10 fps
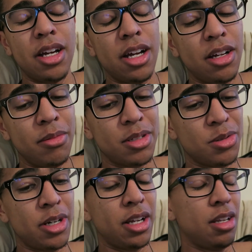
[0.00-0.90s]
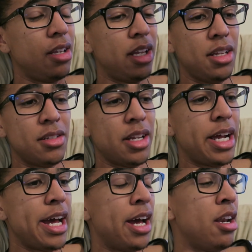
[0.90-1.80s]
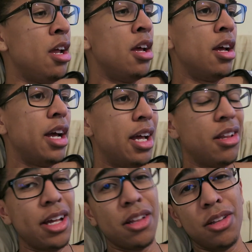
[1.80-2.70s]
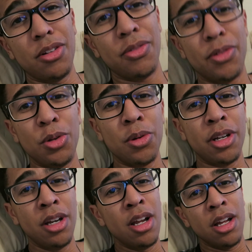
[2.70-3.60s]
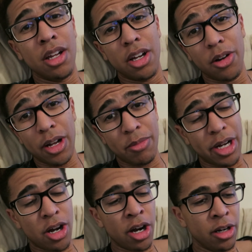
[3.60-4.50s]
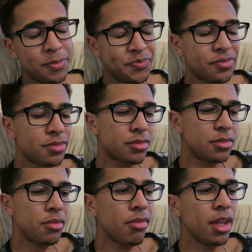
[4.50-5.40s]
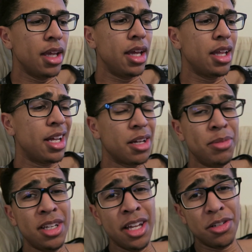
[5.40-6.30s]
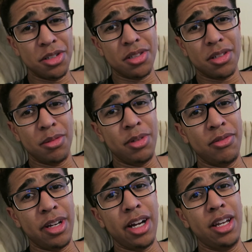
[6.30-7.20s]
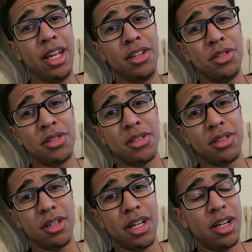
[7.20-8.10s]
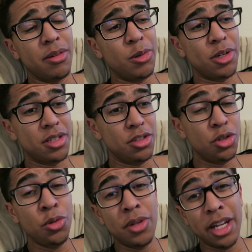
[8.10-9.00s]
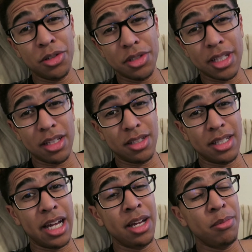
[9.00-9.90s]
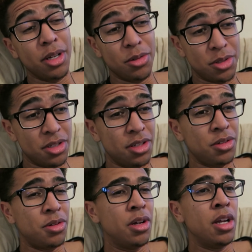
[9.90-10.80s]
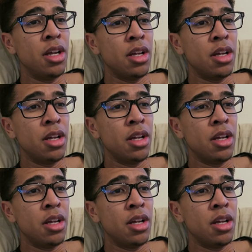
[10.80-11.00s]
That's what they said I had. I had like a little fluid around my heart. And that could be dangerous. Could be very dangerous. It wasn't too dangerous at the time, but it was still